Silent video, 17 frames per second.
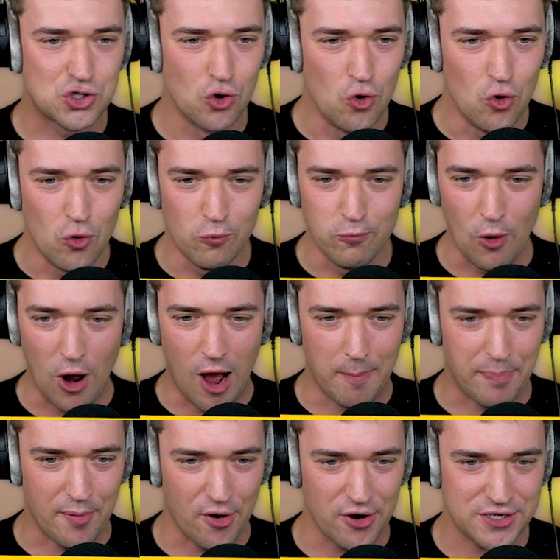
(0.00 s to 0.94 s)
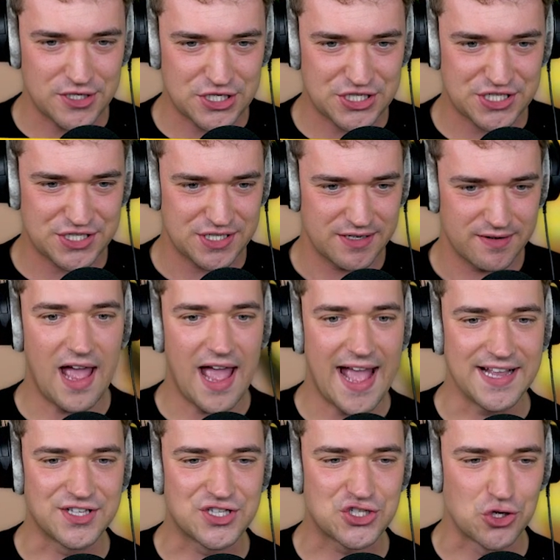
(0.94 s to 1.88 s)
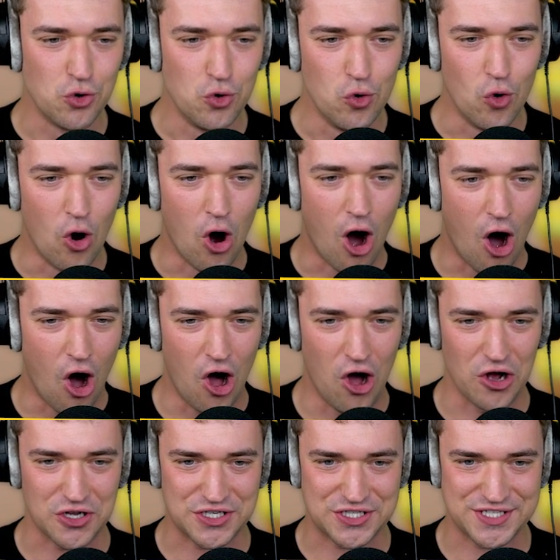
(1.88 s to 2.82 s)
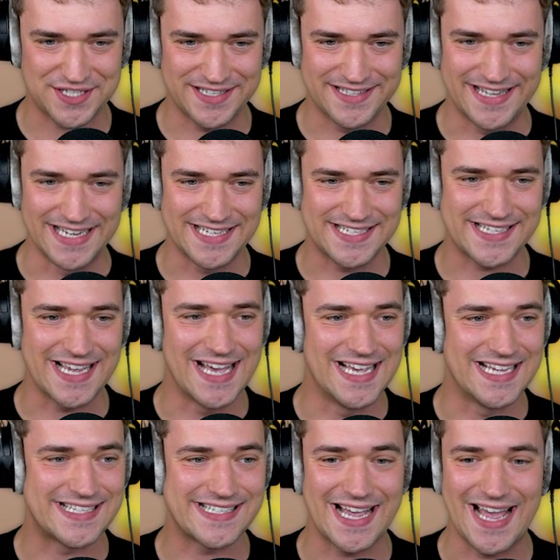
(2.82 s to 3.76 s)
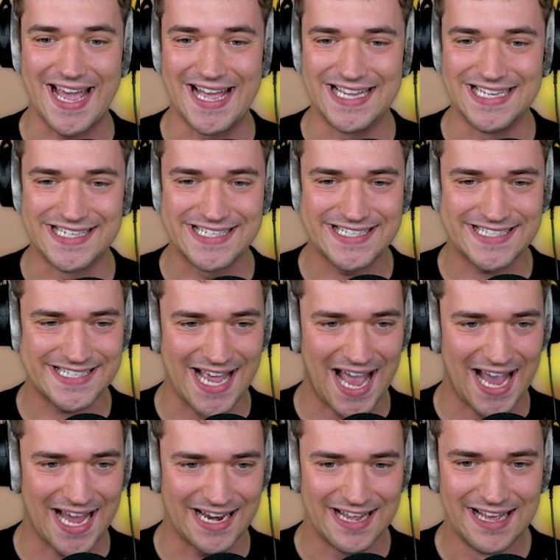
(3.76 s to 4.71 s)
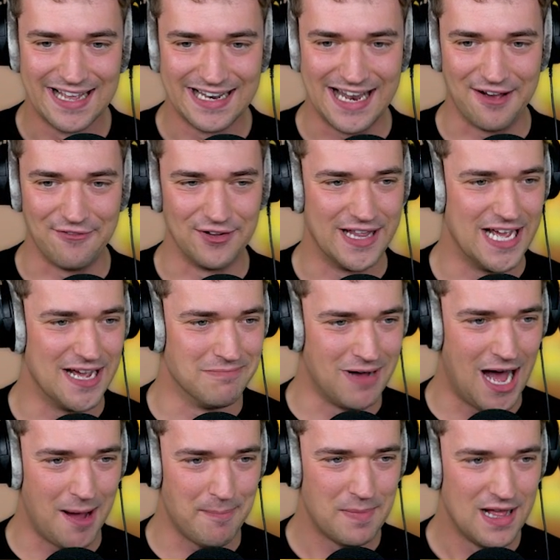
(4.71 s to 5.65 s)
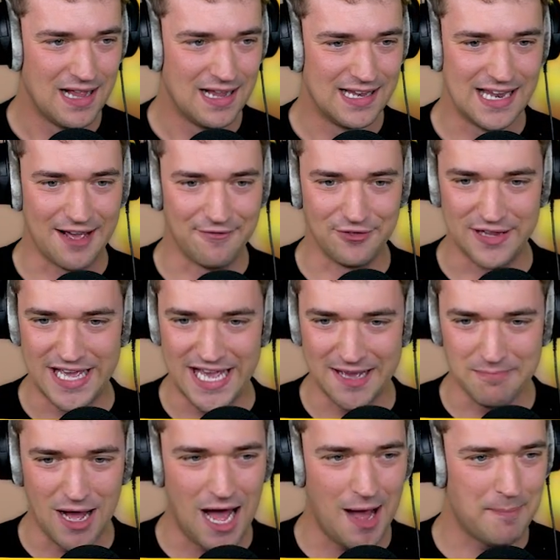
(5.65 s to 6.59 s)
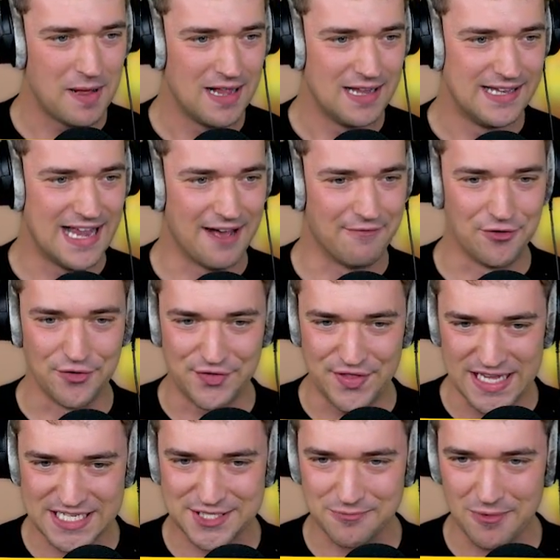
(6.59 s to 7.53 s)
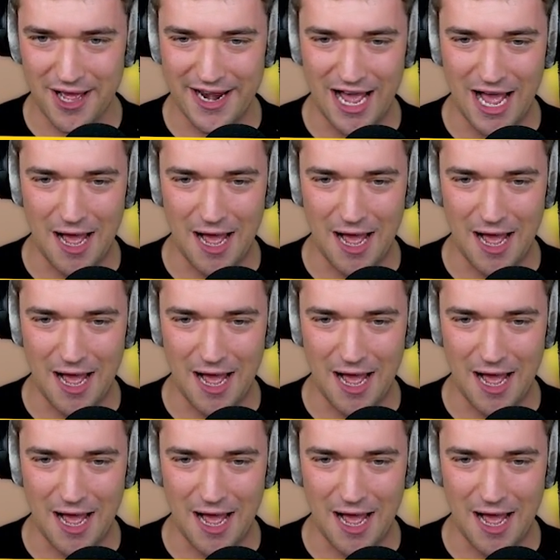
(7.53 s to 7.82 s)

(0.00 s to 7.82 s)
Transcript: two Roberts and two Hawks. This is insane. Level him up, level him up, level this one